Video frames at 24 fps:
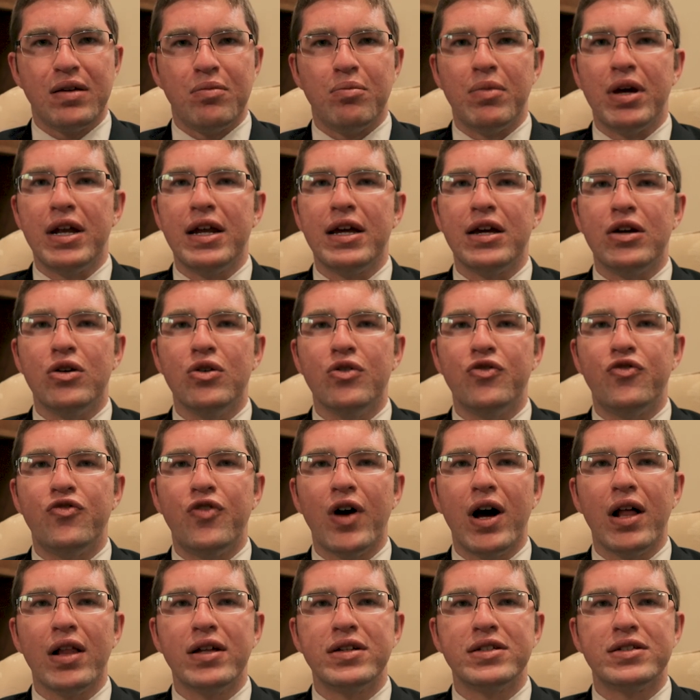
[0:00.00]
Many who
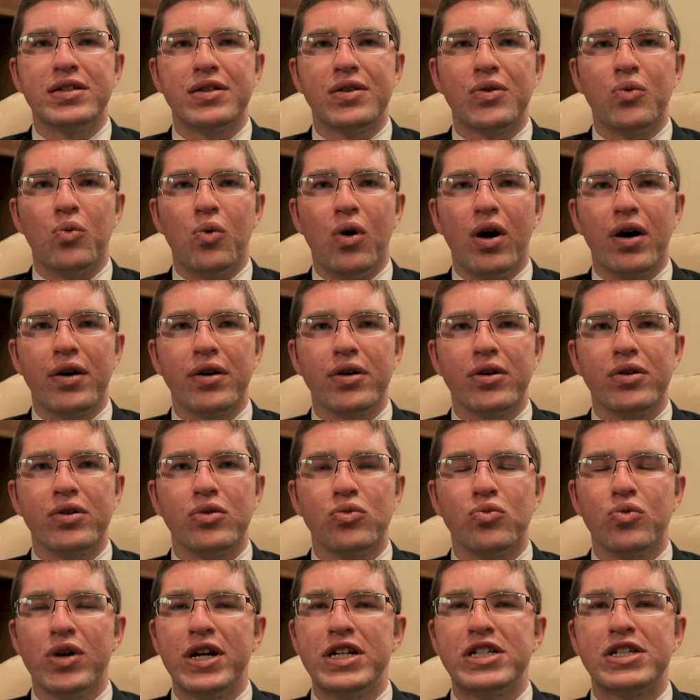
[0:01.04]
fell into the water
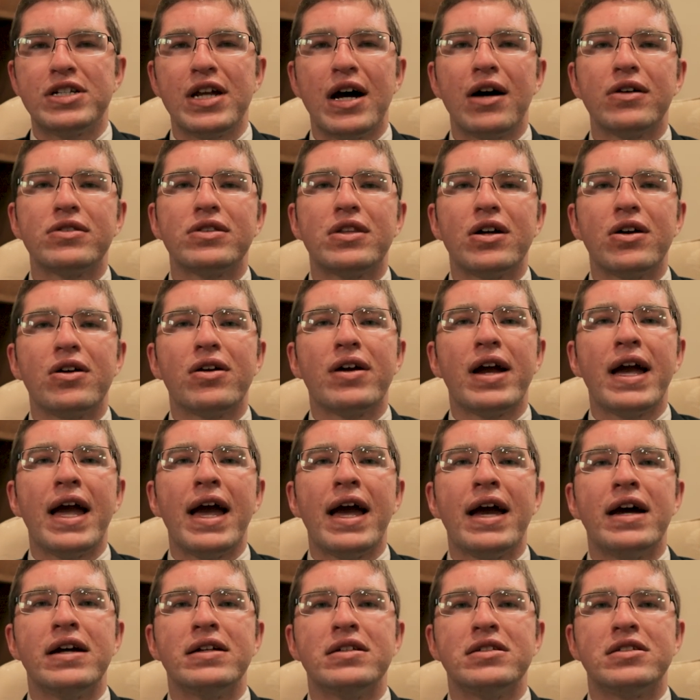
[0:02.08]
reached out their
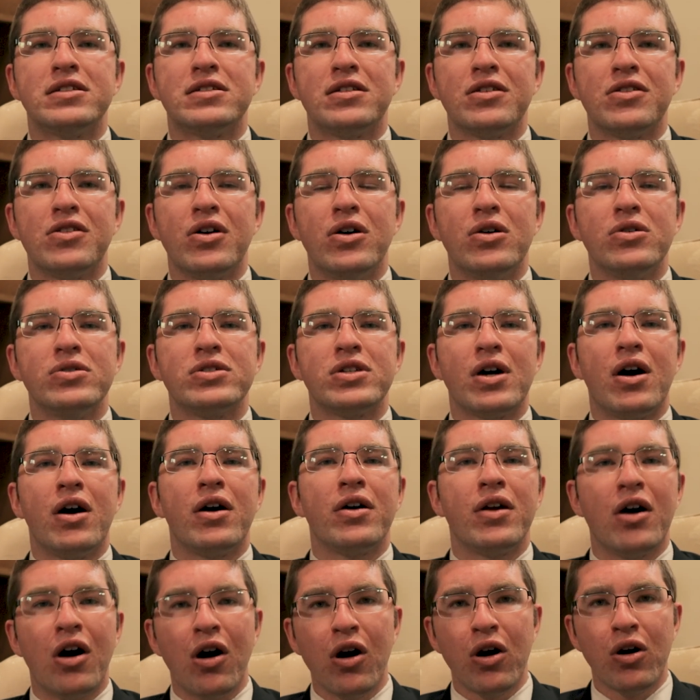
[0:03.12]
hands to those
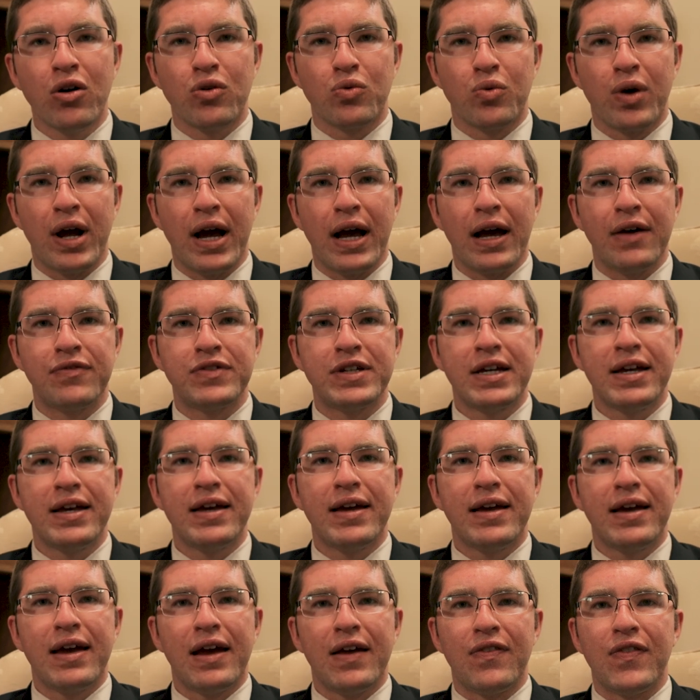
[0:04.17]
on our raft,
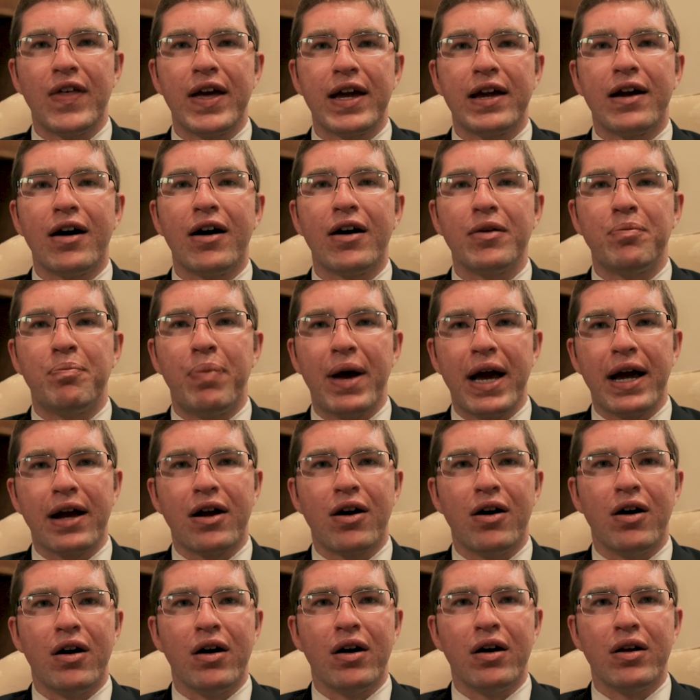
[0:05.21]
and they got
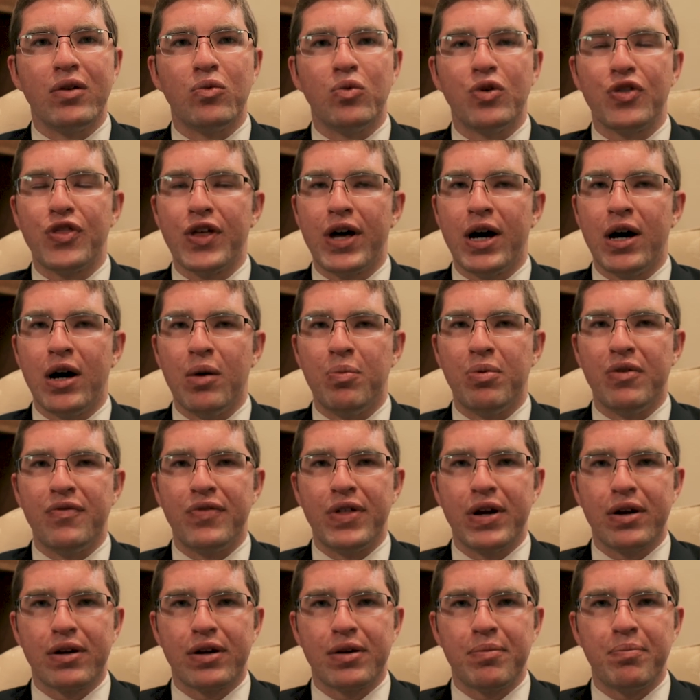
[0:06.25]
back on with the help
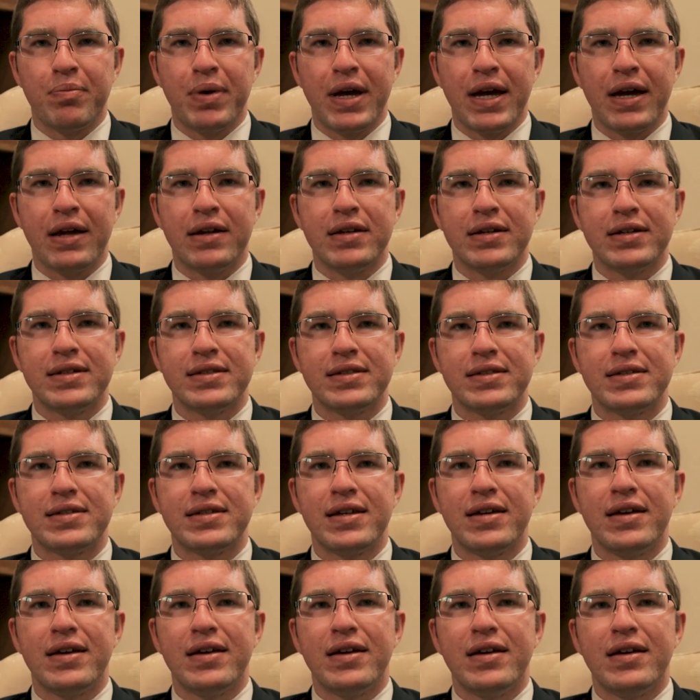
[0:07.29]
of their
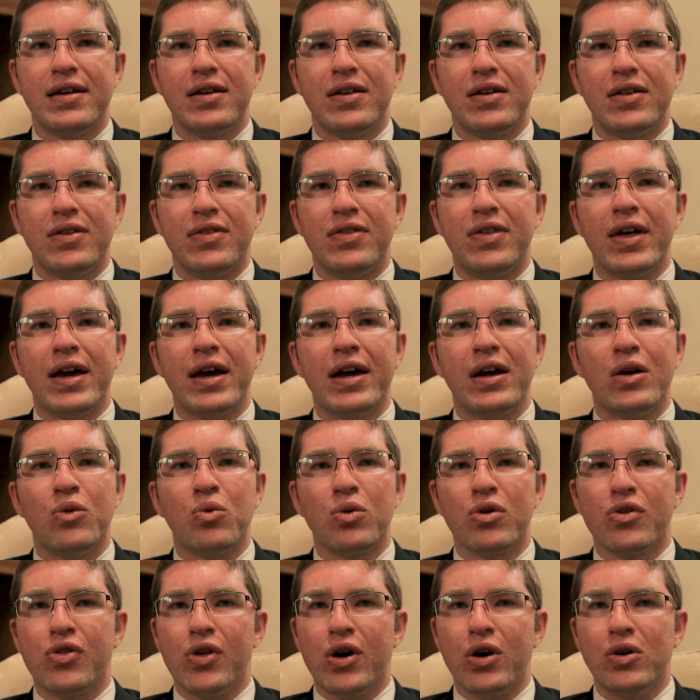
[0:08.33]
companions. They
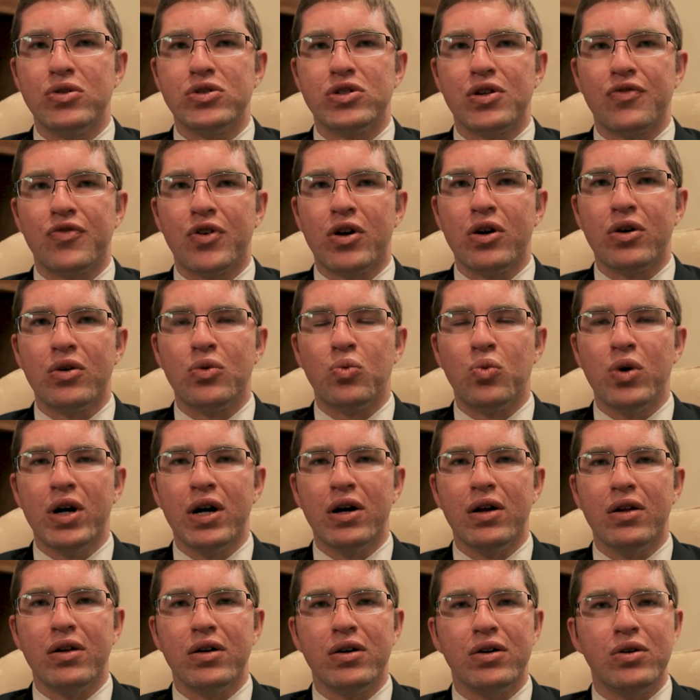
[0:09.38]
were those of
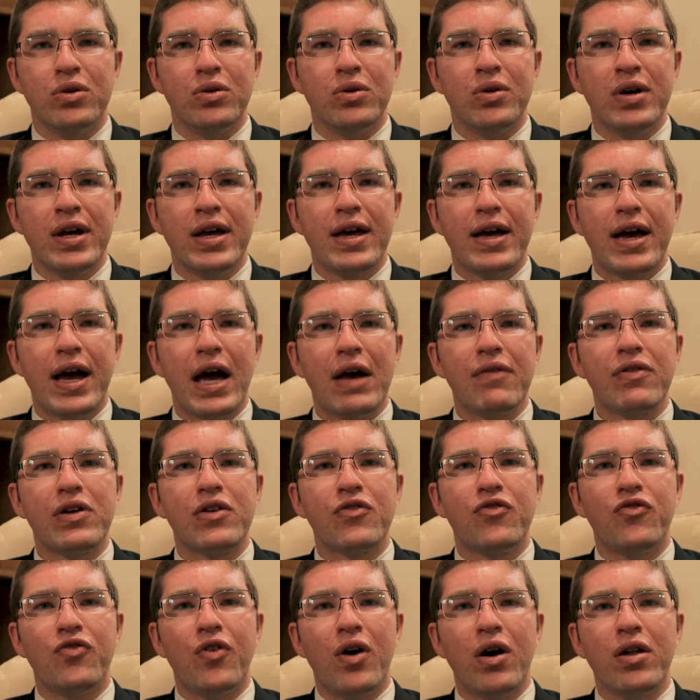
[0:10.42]
goodwill who,
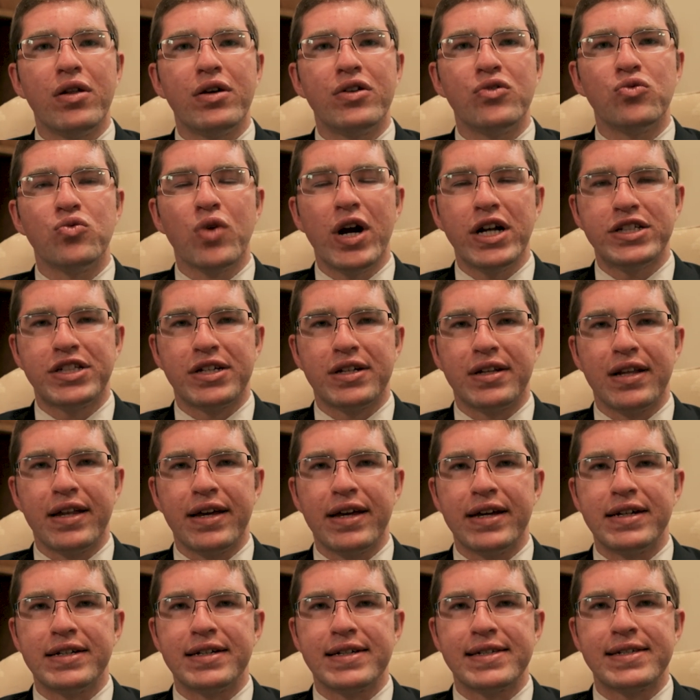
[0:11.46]
having fallen
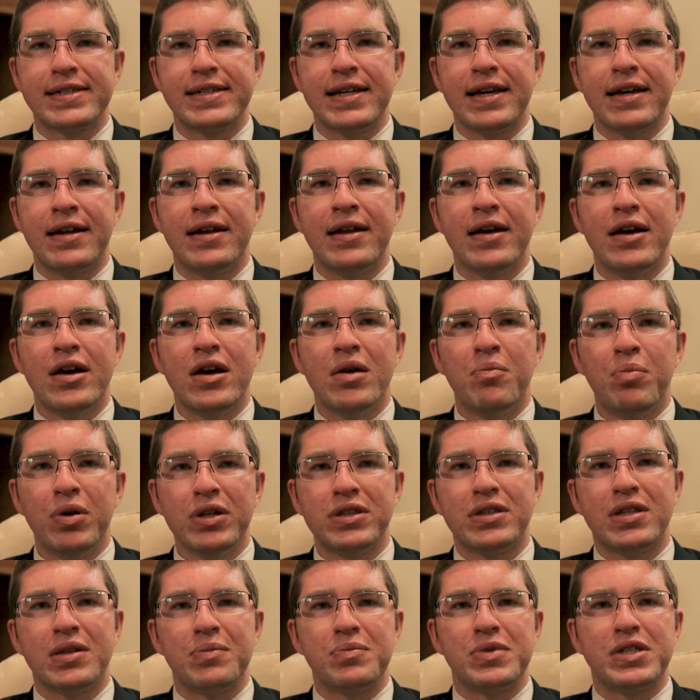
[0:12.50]
wretchedly into sin,
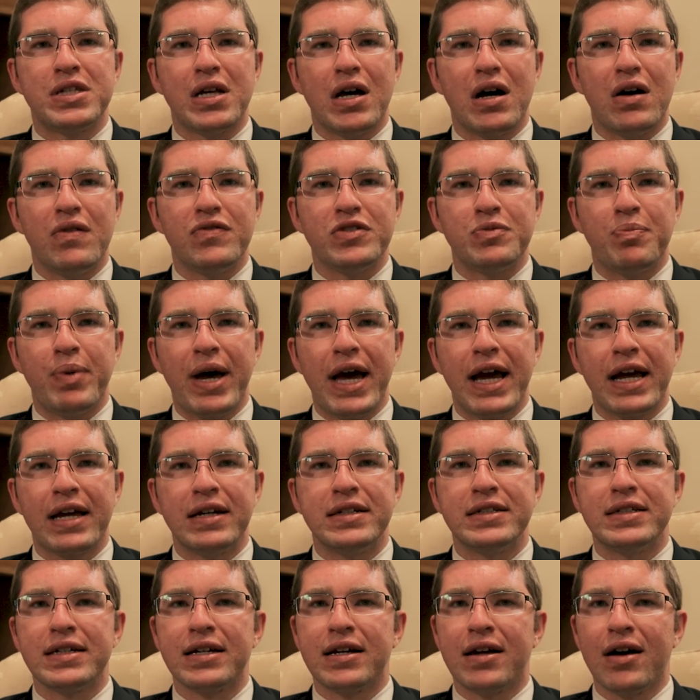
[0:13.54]
put themselves
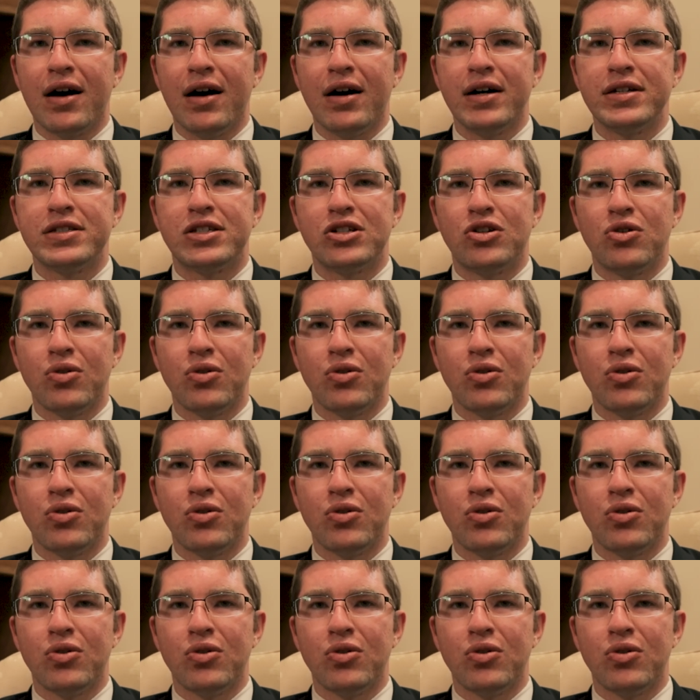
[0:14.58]
back into God's